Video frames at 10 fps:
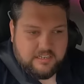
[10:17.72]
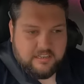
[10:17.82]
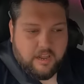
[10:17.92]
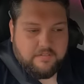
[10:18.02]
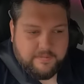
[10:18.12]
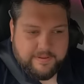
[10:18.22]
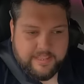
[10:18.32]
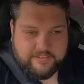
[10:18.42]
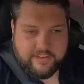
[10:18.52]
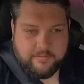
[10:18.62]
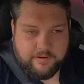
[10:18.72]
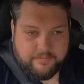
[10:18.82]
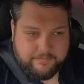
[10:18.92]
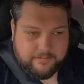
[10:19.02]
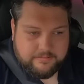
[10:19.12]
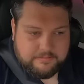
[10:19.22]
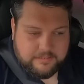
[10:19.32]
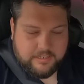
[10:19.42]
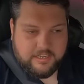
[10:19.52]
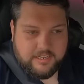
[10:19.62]
Hopefully we can get the second one off.
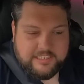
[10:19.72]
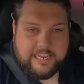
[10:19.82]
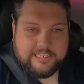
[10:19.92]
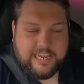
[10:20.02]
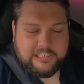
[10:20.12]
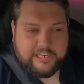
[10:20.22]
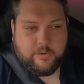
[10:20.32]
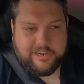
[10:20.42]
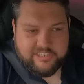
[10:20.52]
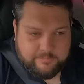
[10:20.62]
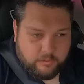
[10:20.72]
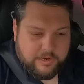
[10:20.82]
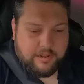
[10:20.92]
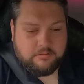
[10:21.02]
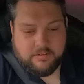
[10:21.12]
So it's actually questionable now.